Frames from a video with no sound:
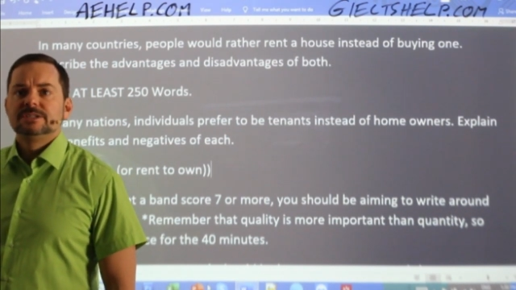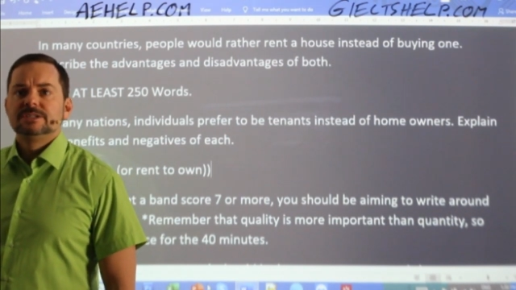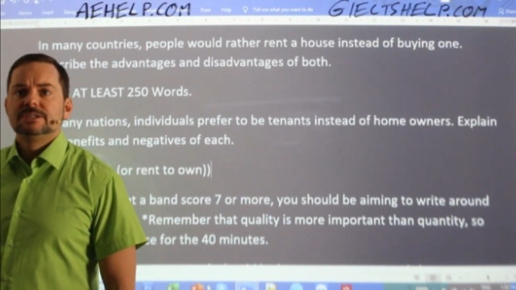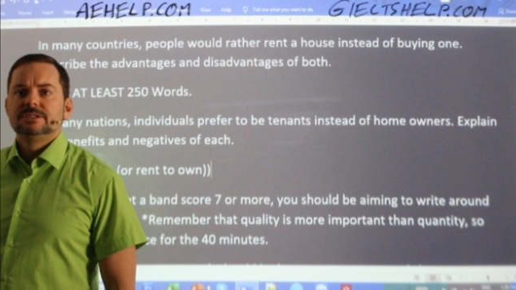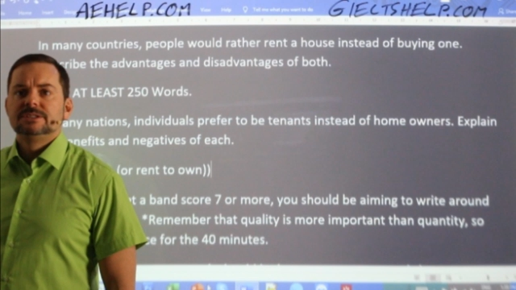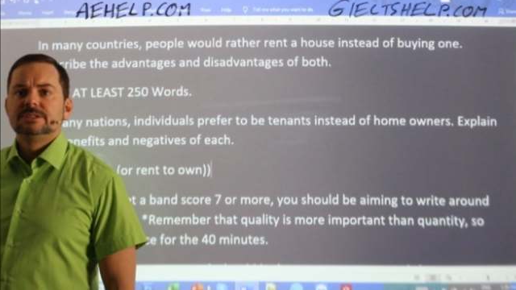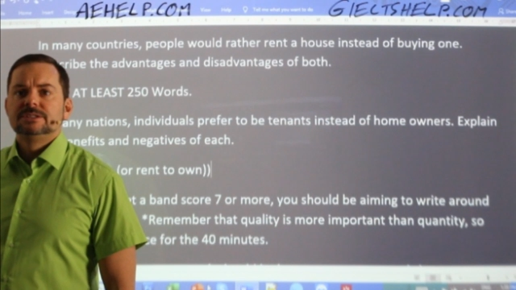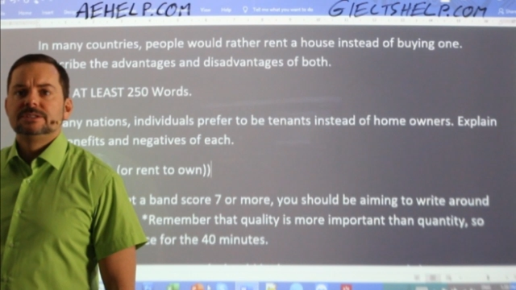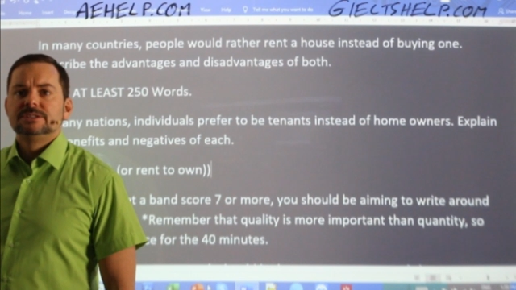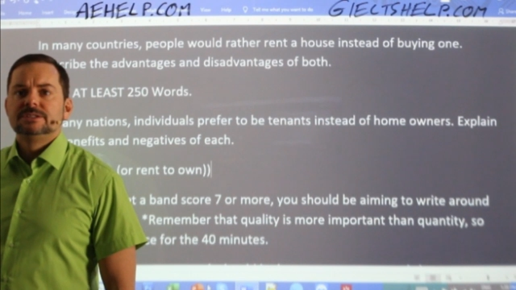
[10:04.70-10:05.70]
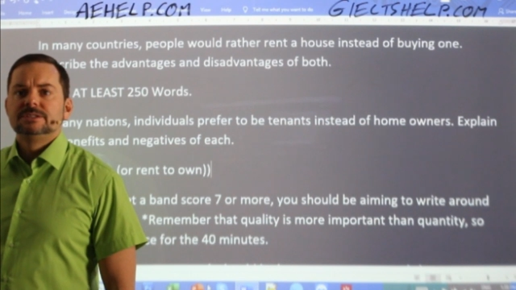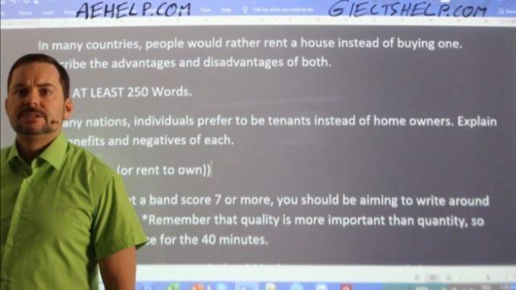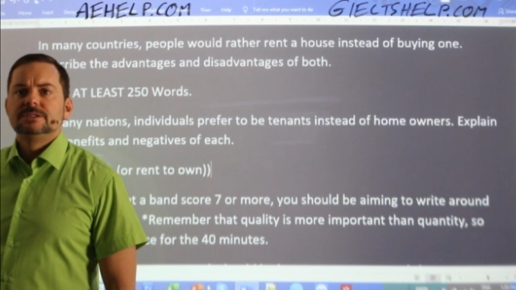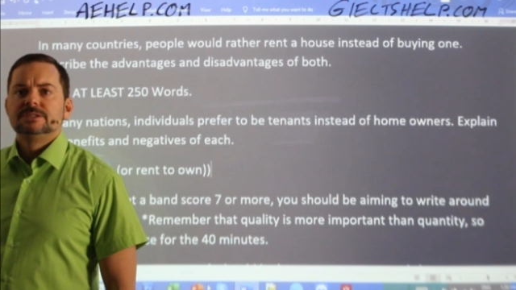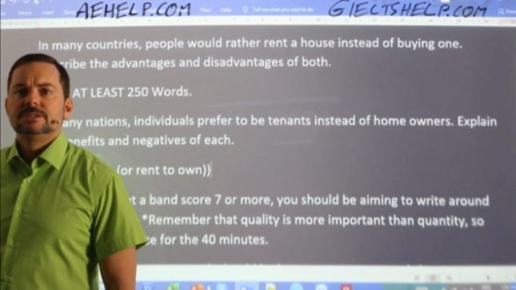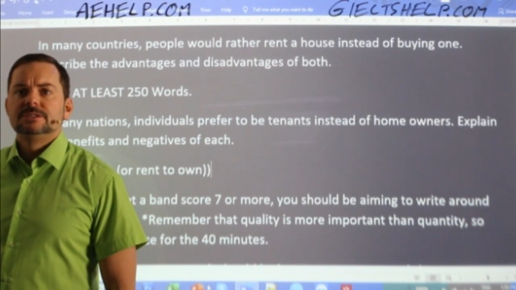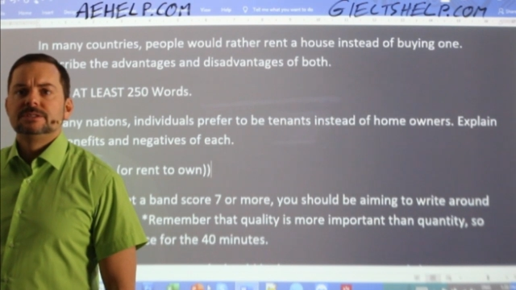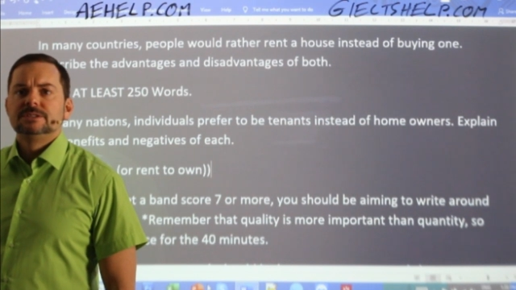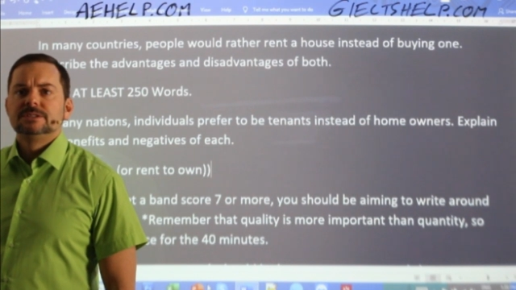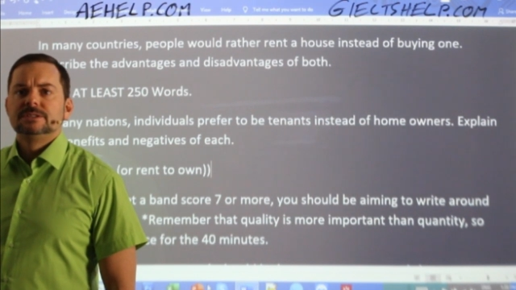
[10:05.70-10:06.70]

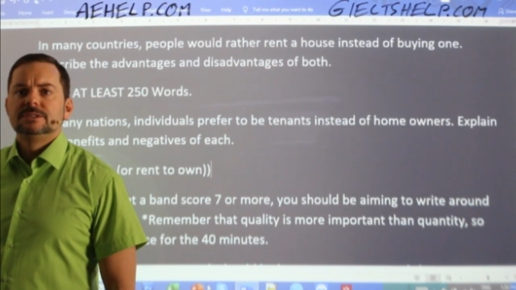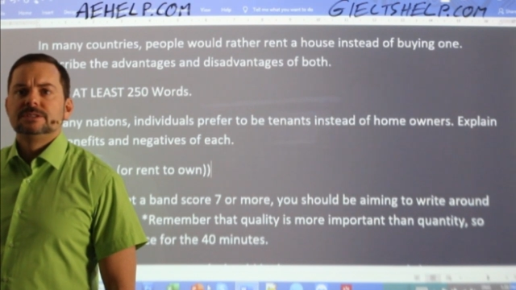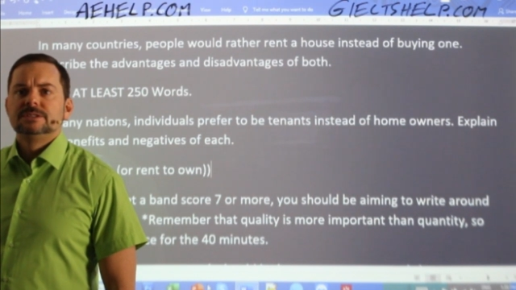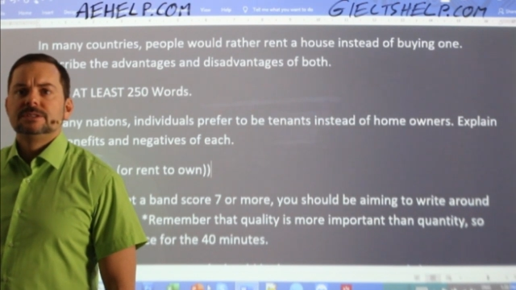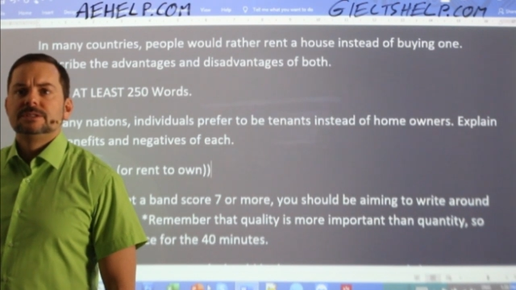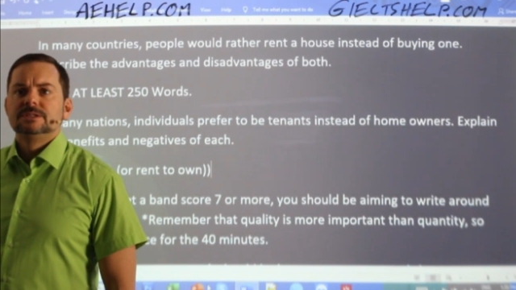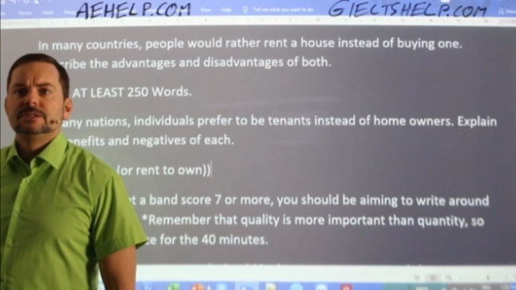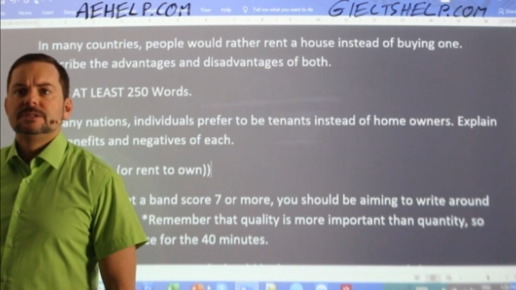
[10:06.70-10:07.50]
[no speech]